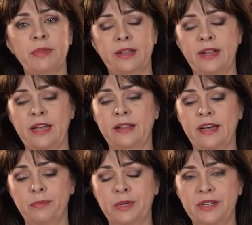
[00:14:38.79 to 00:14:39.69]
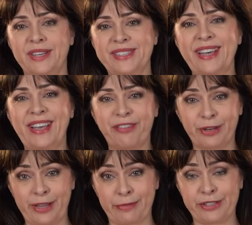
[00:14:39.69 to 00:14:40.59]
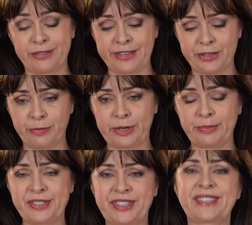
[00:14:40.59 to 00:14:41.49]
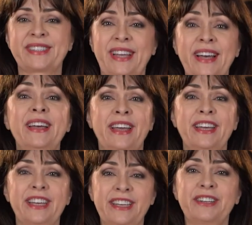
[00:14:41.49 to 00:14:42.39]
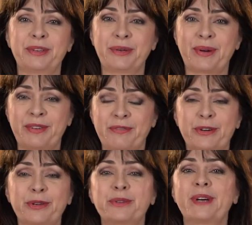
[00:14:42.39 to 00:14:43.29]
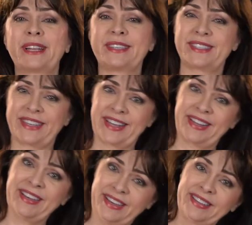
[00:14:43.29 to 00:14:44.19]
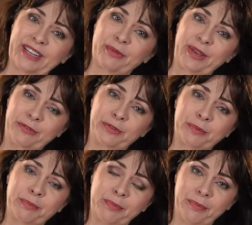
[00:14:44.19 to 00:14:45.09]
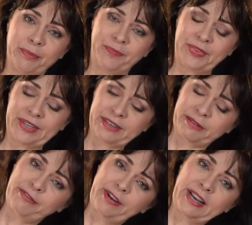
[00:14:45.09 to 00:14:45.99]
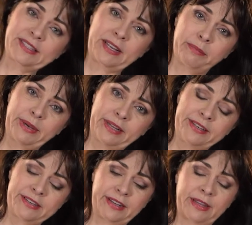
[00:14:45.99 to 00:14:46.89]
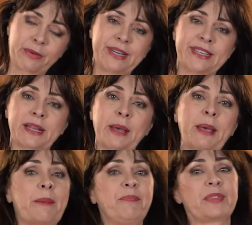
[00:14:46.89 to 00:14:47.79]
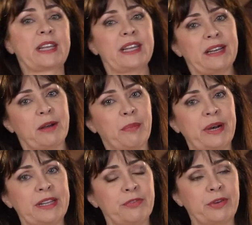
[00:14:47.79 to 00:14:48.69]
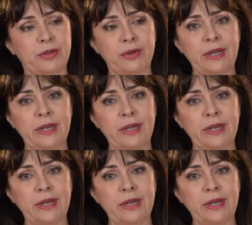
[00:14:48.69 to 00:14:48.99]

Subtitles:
that like that because for demonstration purposes, yeah, for you to understand that we have to flex and bend here in the waist. But if your